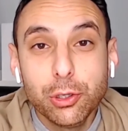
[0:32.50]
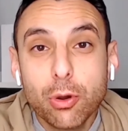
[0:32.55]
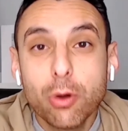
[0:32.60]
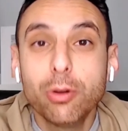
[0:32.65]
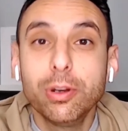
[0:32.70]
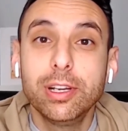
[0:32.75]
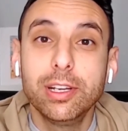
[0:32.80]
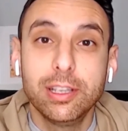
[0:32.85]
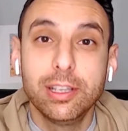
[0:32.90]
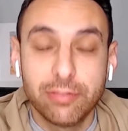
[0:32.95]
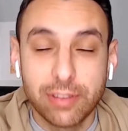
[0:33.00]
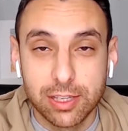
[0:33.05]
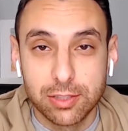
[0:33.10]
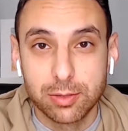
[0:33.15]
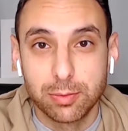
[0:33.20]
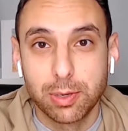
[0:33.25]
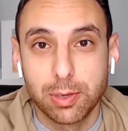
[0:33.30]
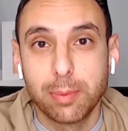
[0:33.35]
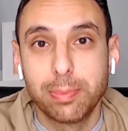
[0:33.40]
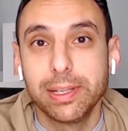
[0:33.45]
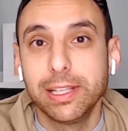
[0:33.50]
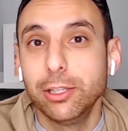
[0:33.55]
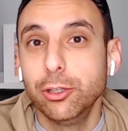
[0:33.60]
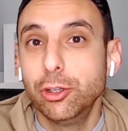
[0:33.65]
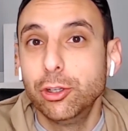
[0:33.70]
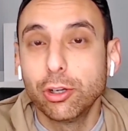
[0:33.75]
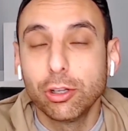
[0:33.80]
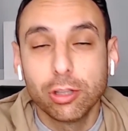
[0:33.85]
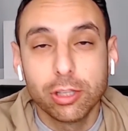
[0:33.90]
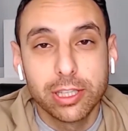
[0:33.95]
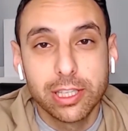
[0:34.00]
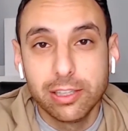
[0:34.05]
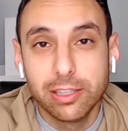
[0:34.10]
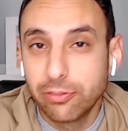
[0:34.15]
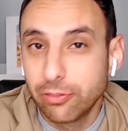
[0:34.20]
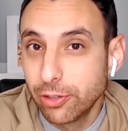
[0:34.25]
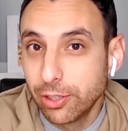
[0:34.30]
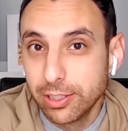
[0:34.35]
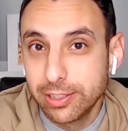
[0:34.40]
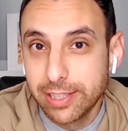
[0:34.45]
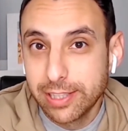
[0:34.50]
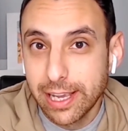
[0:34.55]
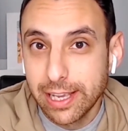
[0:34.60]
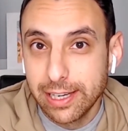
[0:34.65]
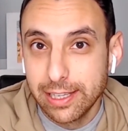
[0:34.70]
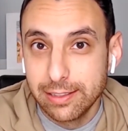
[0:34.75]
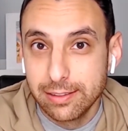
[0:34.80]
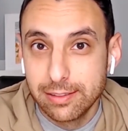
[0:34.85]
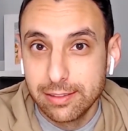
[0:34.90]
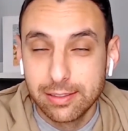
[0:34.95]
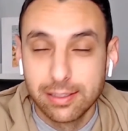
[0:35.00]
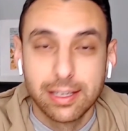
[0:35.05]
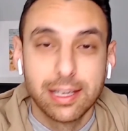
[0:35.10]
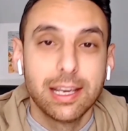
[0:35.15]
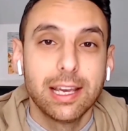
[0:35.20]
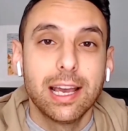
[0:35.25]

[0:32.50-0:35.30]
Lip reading: you own an investment property and you're looking for a tenant,